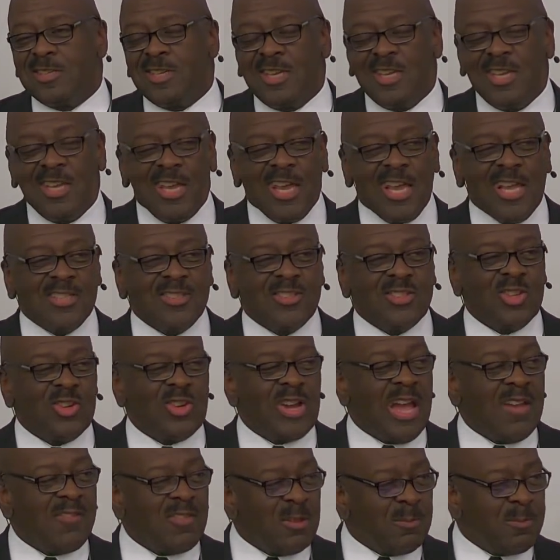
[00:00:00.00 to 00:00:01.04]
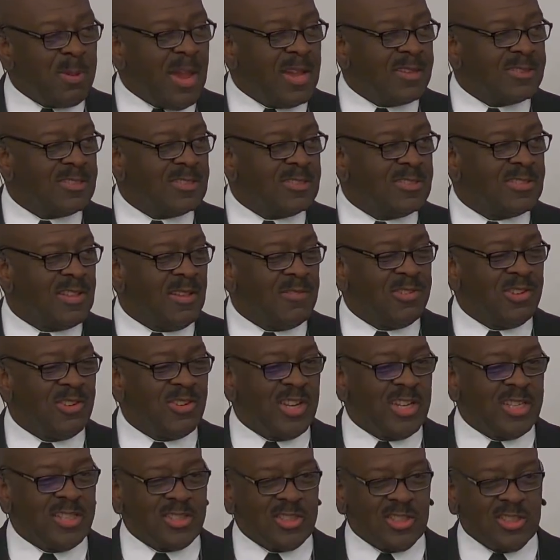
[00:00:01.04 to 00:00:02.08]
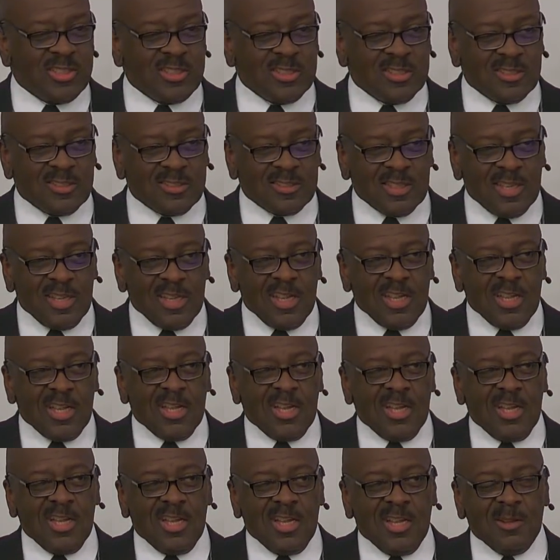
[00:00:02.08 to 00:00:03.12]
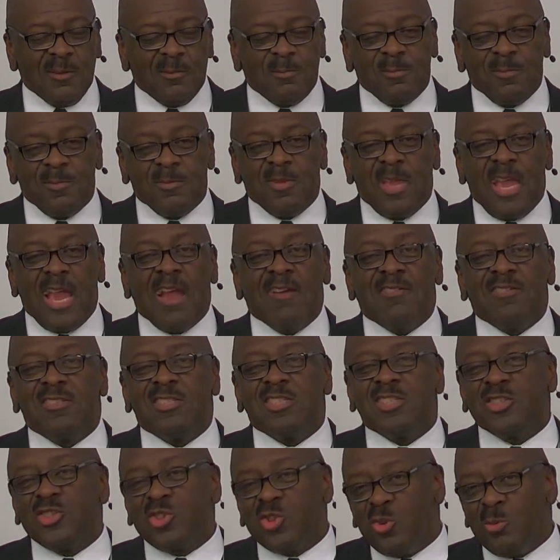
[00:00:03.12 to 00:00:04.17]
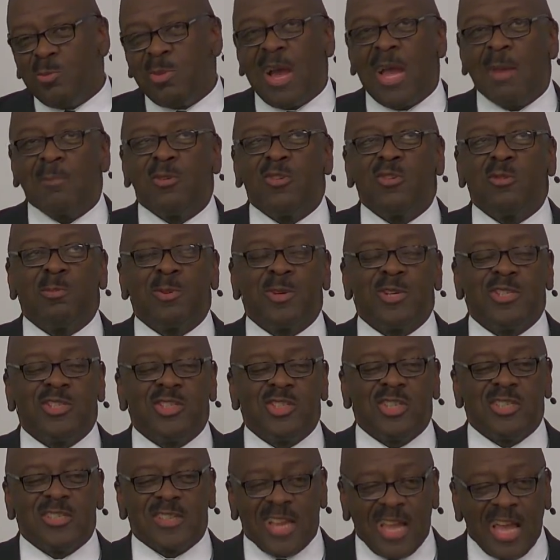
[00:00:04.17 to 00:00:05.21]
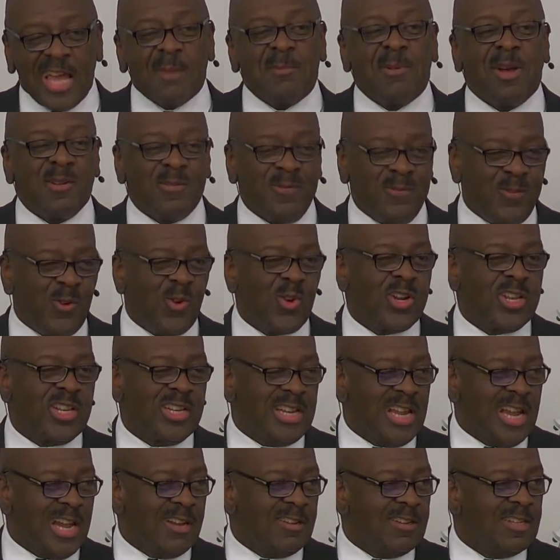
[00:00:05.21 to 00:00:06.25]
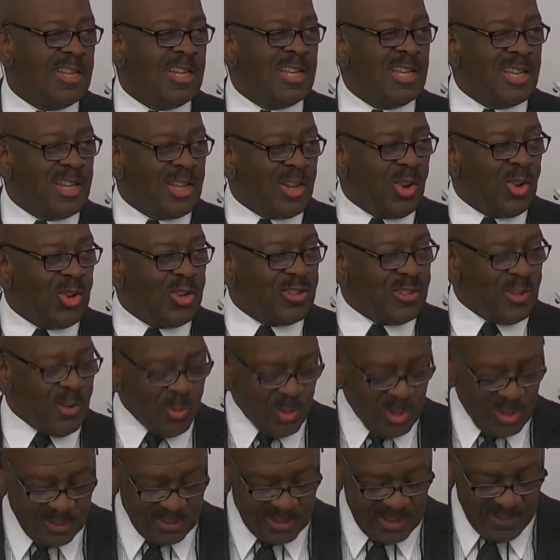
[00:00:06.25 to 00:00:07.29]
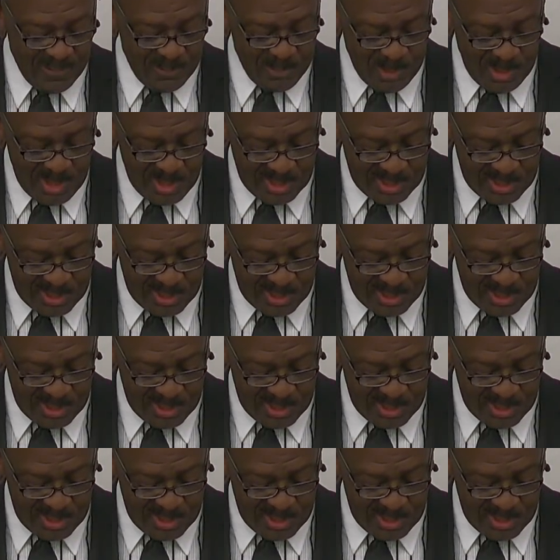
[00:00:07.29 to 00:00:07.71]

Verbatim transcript: And so having pastored seven or eight churches, uh, averaging two Bibles per church, I got about forty now, including the ones I've bought